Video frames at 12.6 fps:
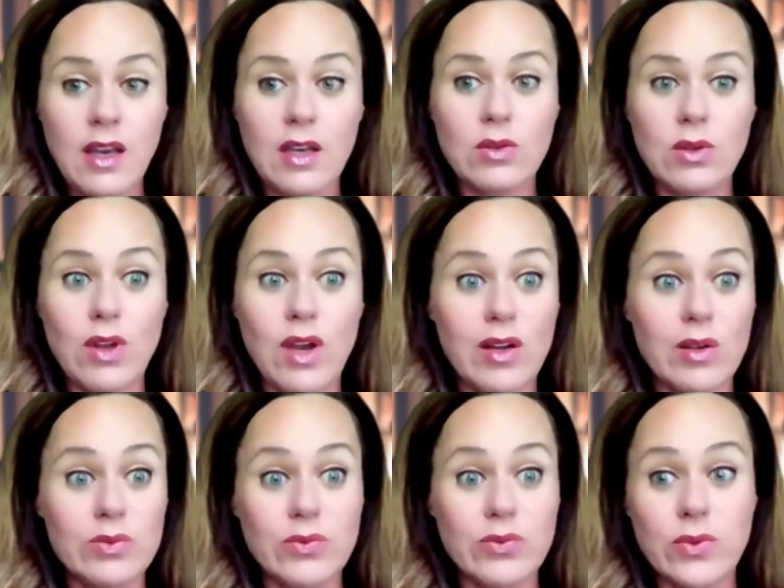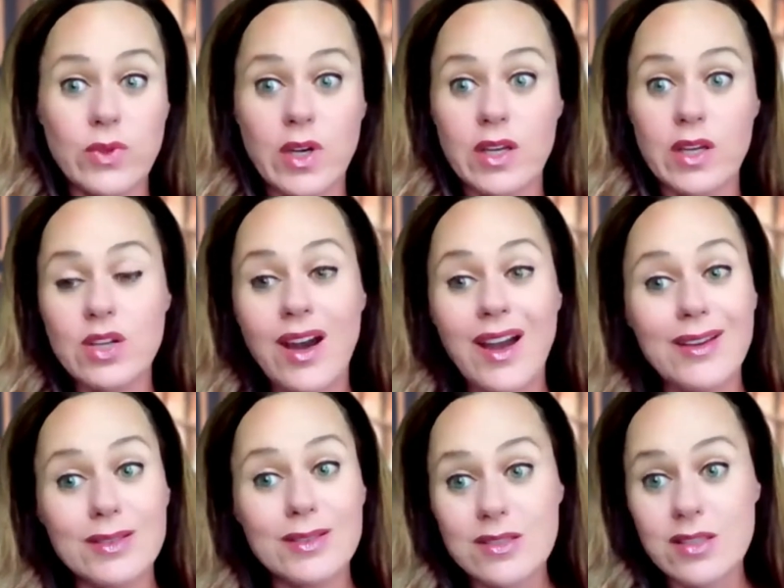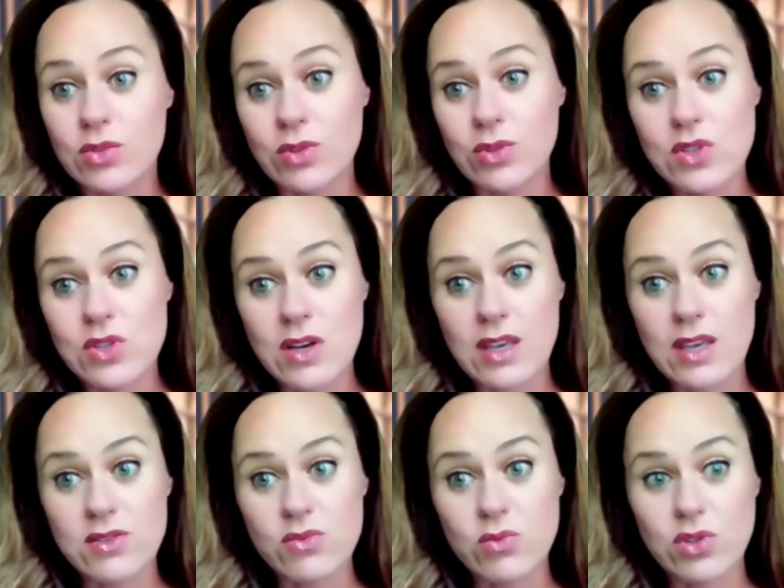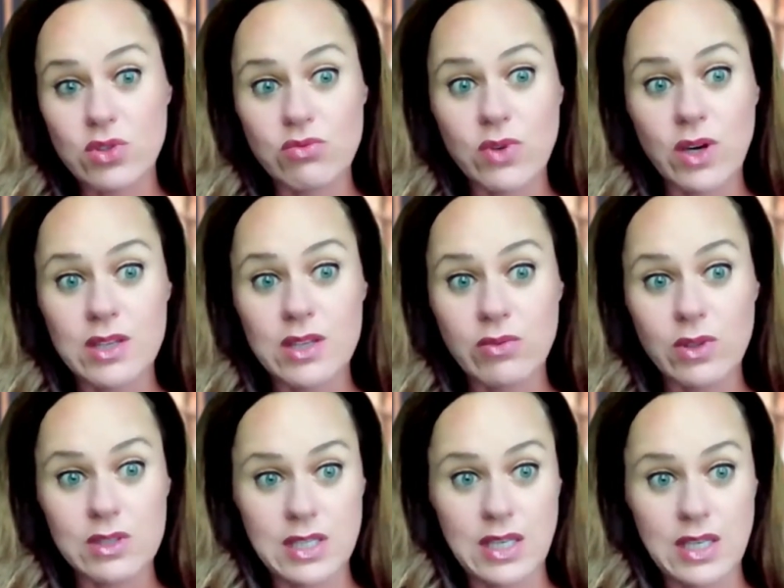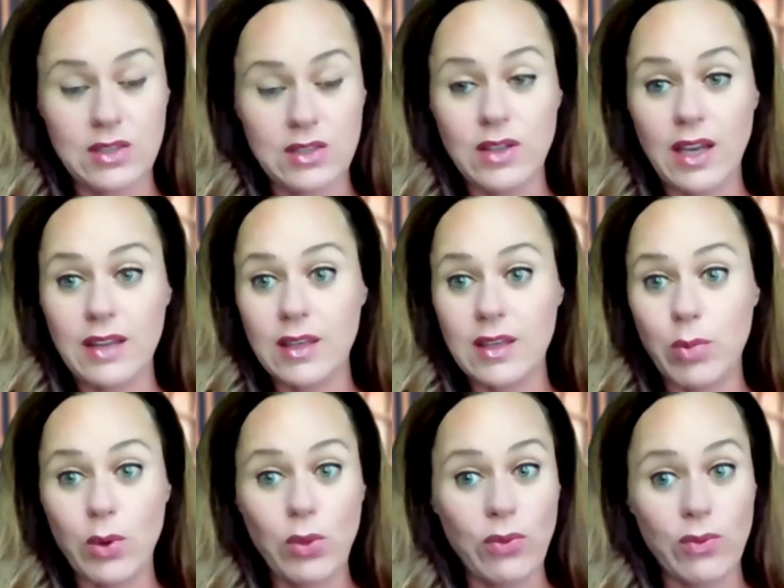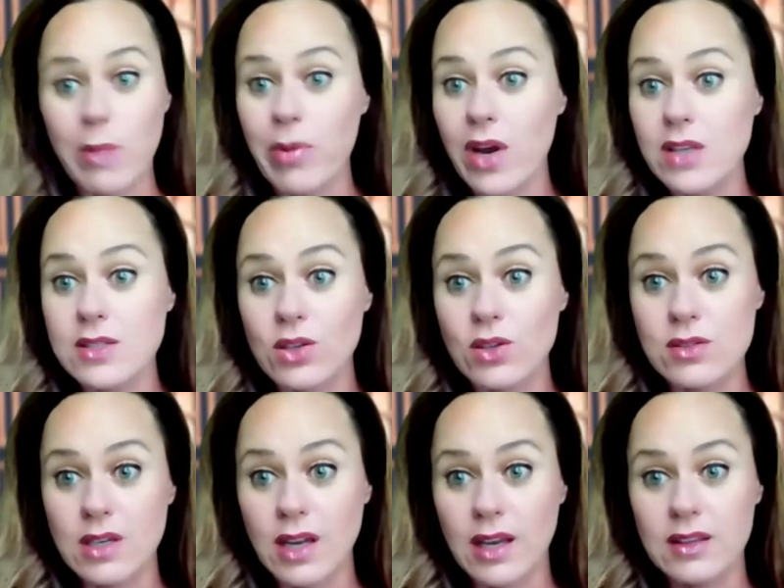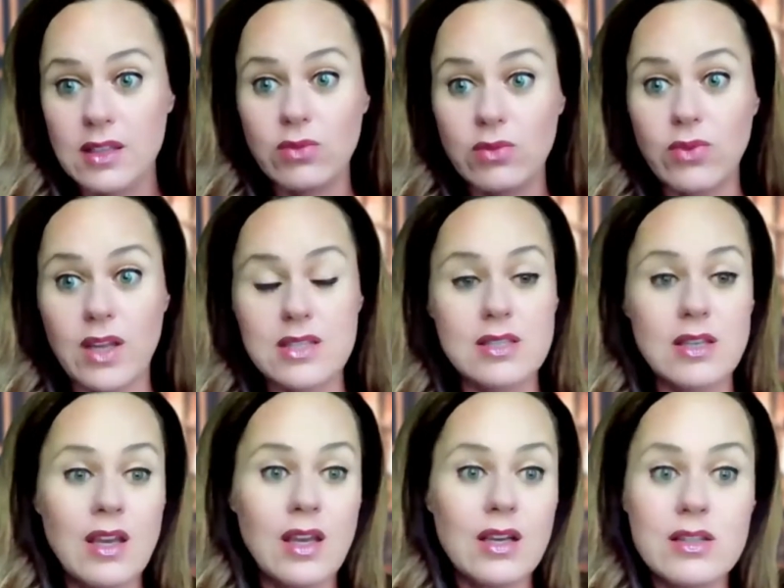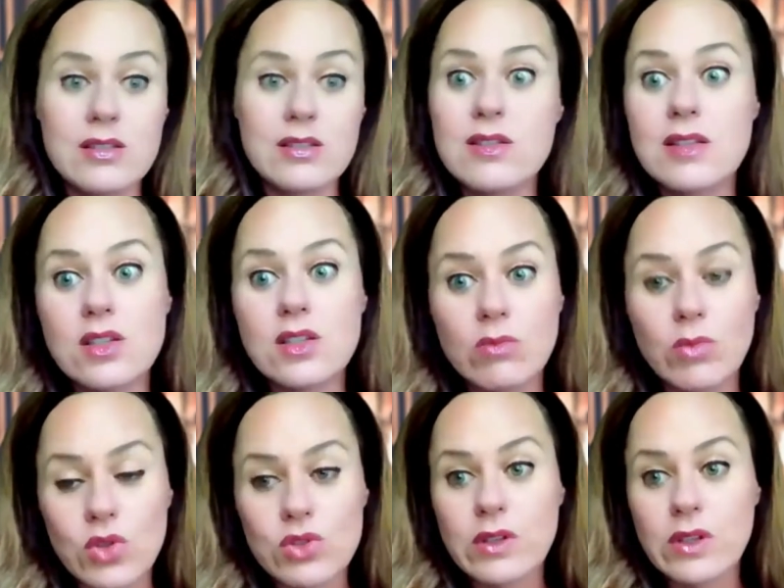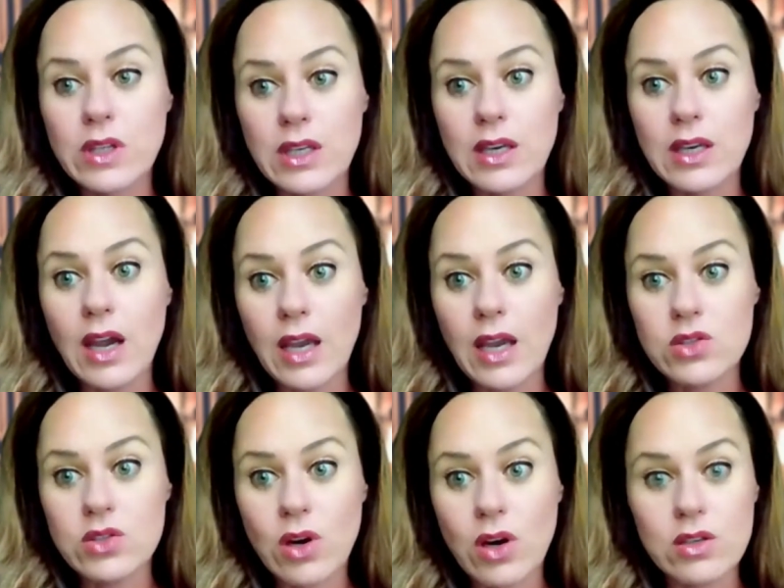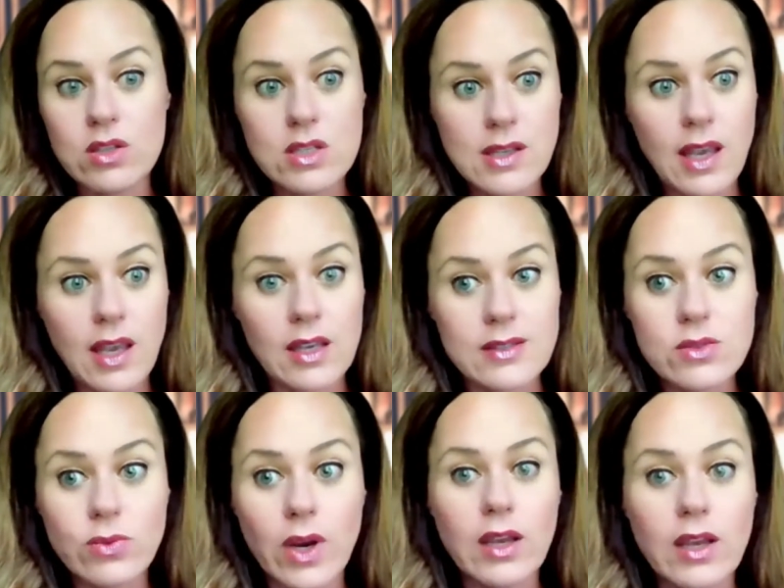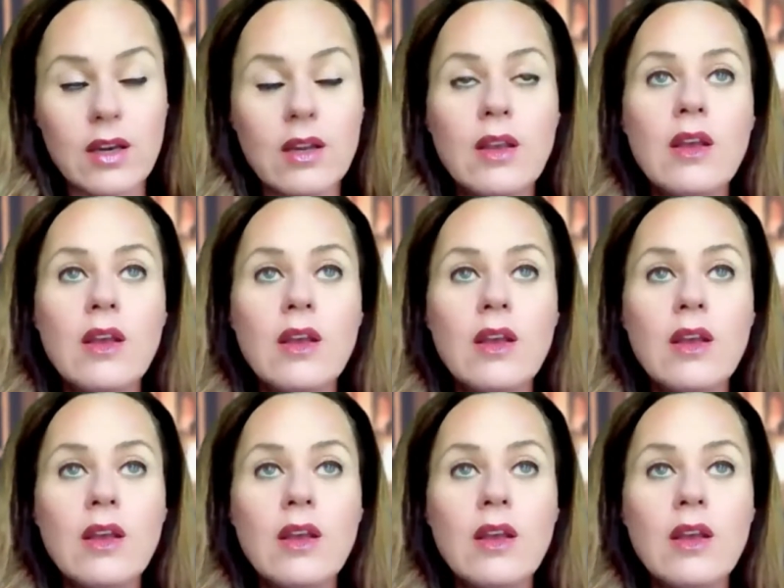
I do a lot of child sexual assault cases, which are very difficult to handle, I think, both from the prosecution and the defense, because it's such an emotionally high charged case, right?